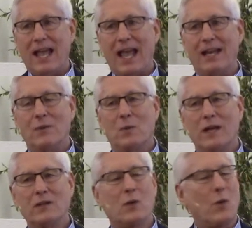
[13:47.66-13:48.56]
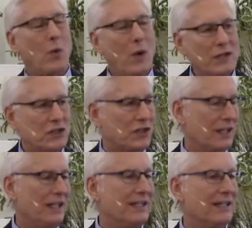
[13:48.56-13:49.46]
And in one
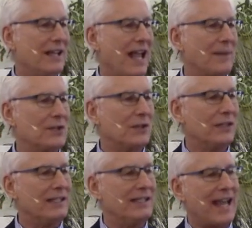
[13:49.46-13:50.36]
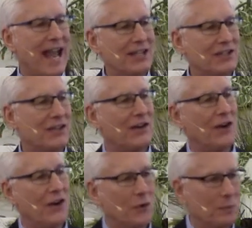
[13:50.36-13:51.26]
question, he's going to absolutely dash their
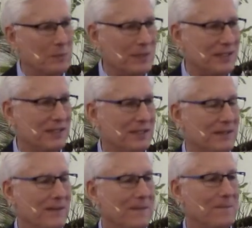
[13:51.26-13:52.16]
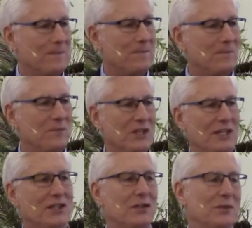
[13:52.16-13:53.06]
hopes.
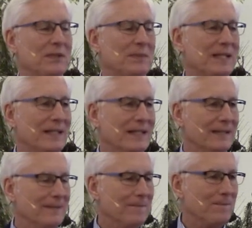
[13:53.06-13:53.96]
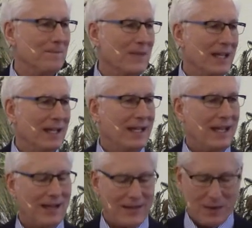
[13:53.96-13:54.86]
Jesus responded.
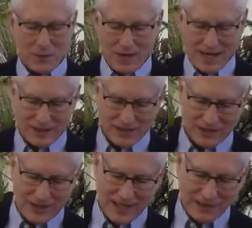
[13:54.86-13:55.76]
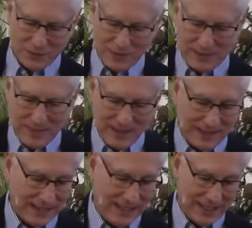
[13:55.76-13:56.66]
And they were not going to like the
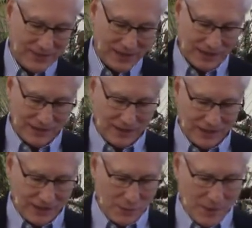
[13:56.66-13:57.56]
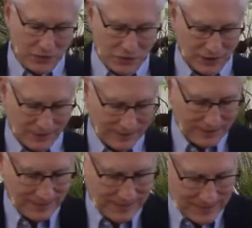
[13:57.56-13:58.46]
response that he gives because look at the question.
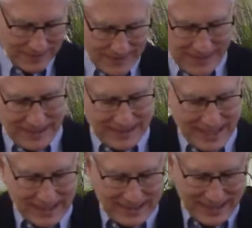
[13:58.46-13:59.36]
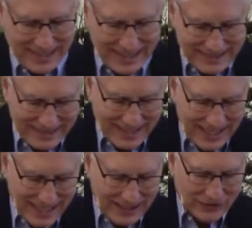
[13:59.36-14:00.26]
He says, Is
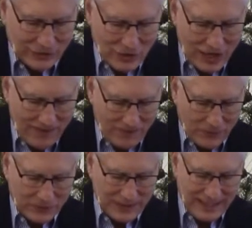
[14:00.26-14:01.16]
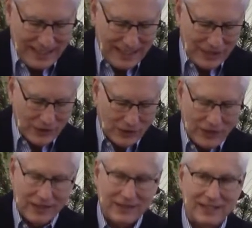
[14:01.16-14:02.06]
it lawful to heal
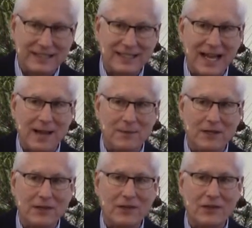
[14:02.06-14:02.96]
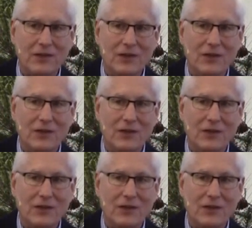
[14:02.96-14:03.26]
on the Sabbath